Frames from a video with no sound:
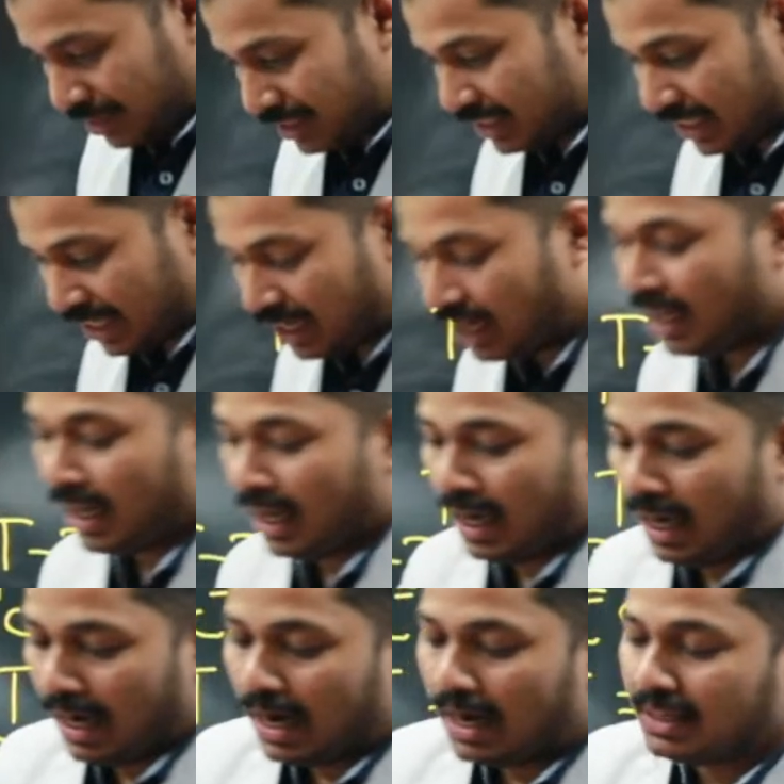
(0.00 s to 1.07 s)
material,
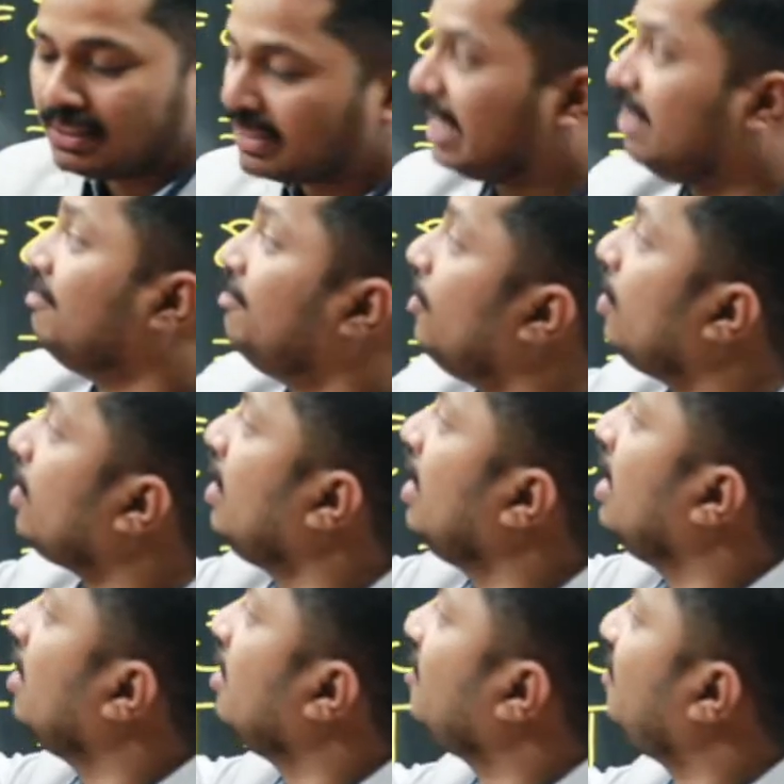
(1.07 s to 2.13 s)
and same for
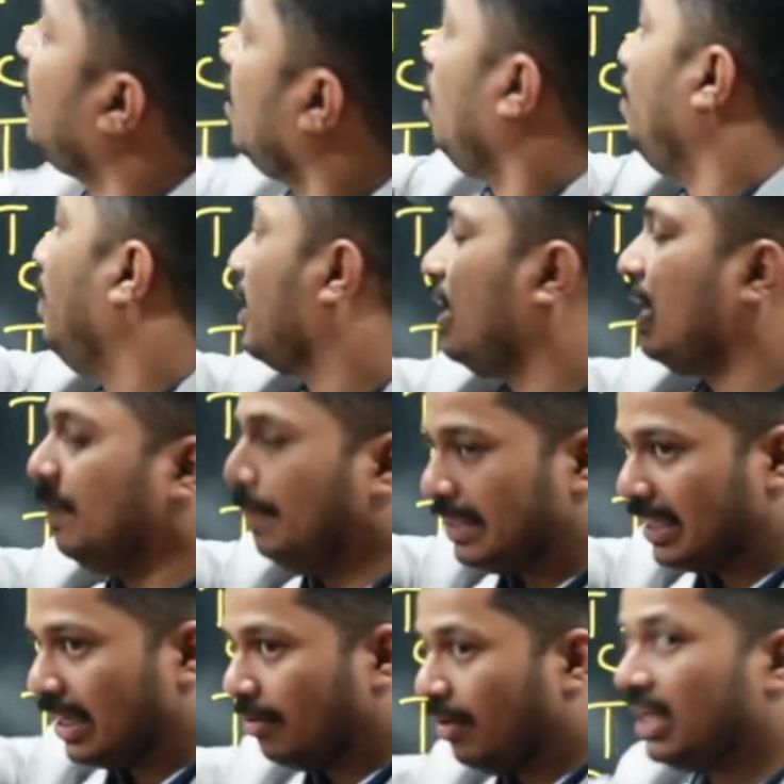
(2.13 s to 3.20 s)
ferromagnetic
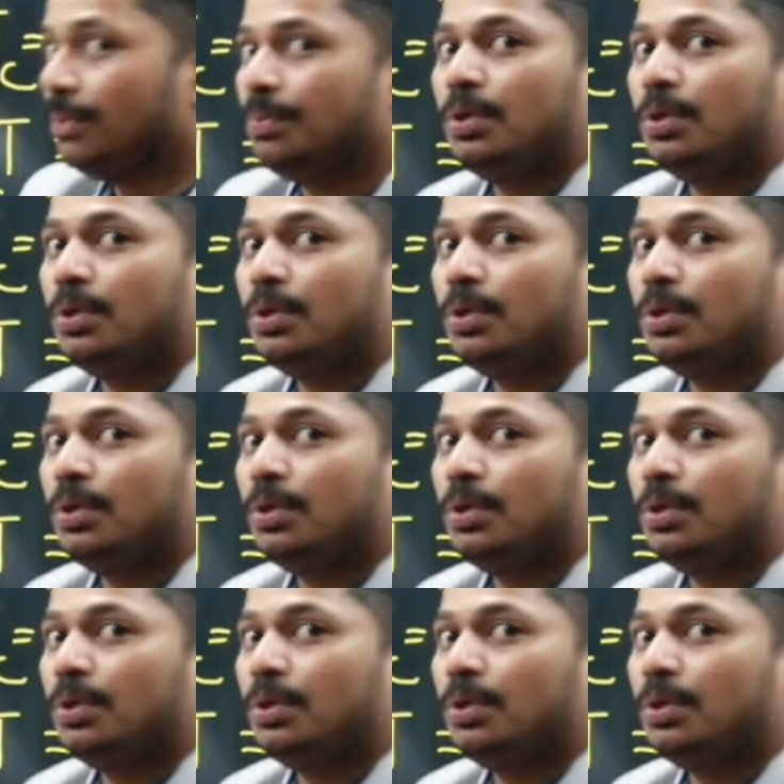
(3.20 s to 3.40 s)
material. What